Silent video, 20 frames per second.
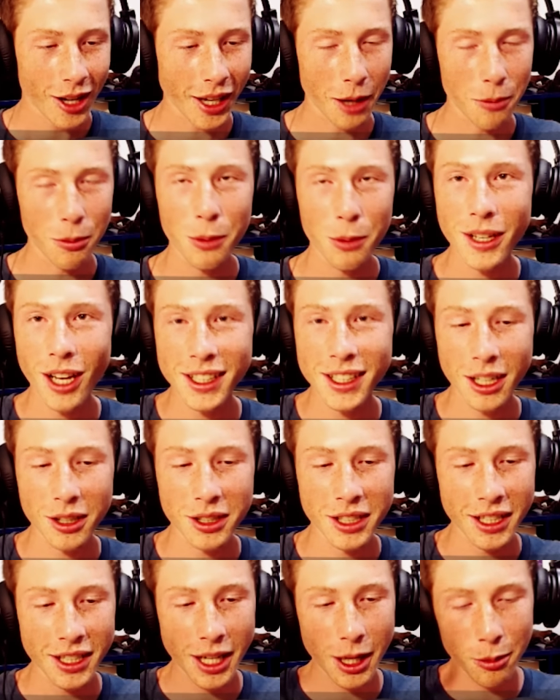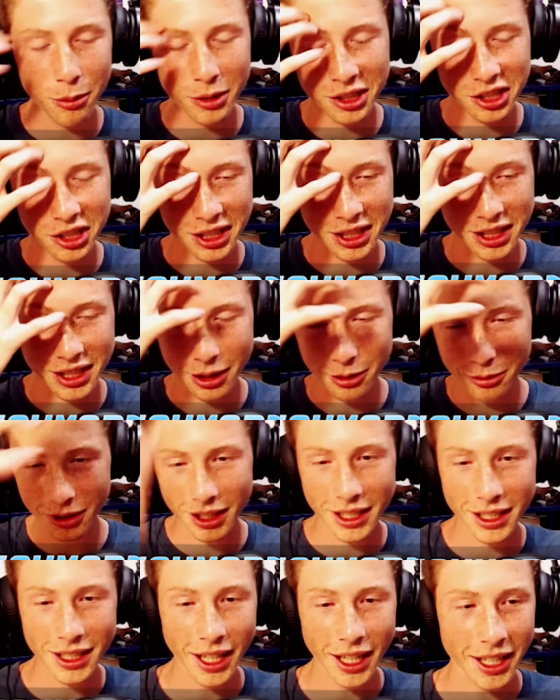Okay, when we got down here, it was just
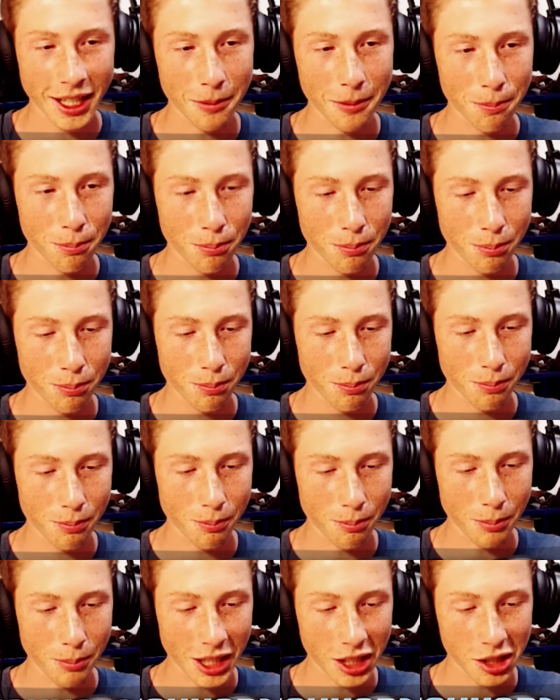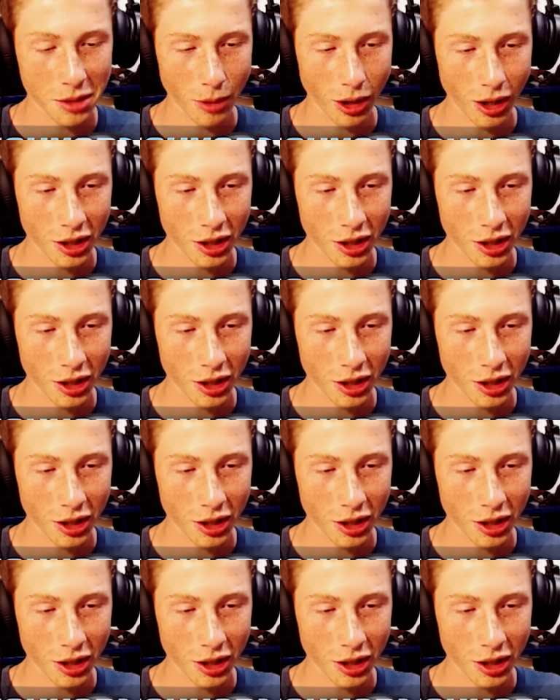literally like a mishmash.